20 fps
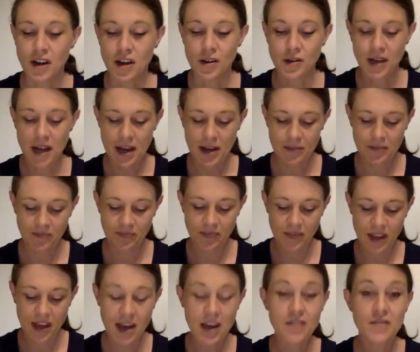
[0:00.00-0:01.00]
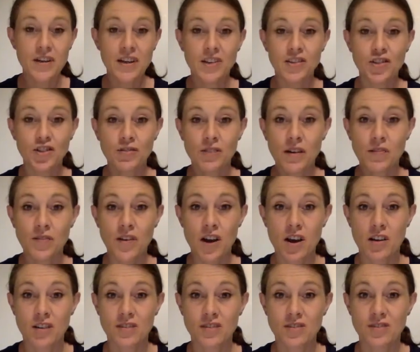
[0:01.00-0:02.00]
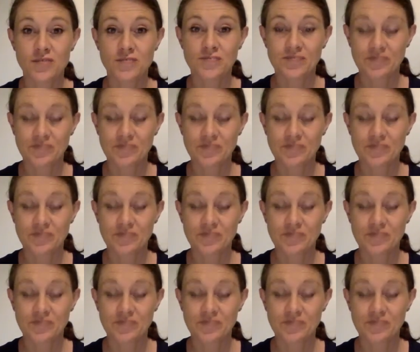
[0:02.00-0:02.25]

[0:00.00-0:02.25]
Okay, Aries, you're up first.